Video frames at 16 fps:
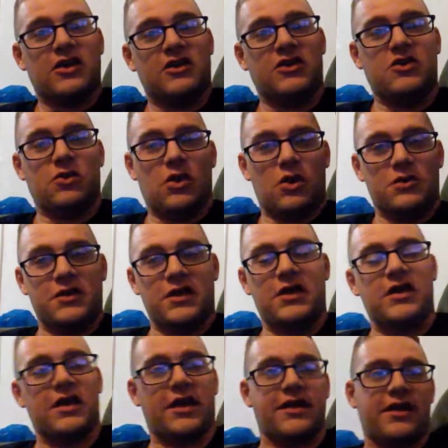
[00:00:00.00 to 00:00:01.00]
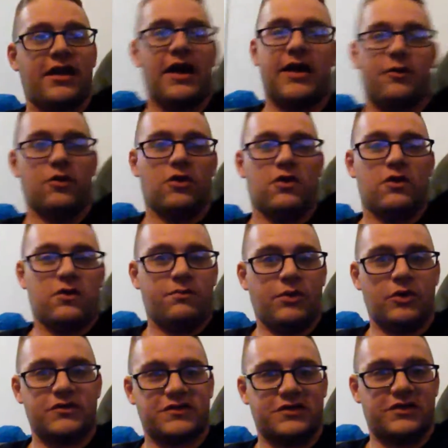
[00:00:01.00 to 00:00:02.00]
QOD, and I will
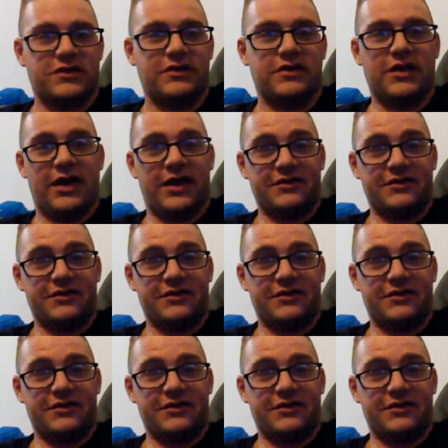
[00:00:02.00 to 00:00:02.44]
post the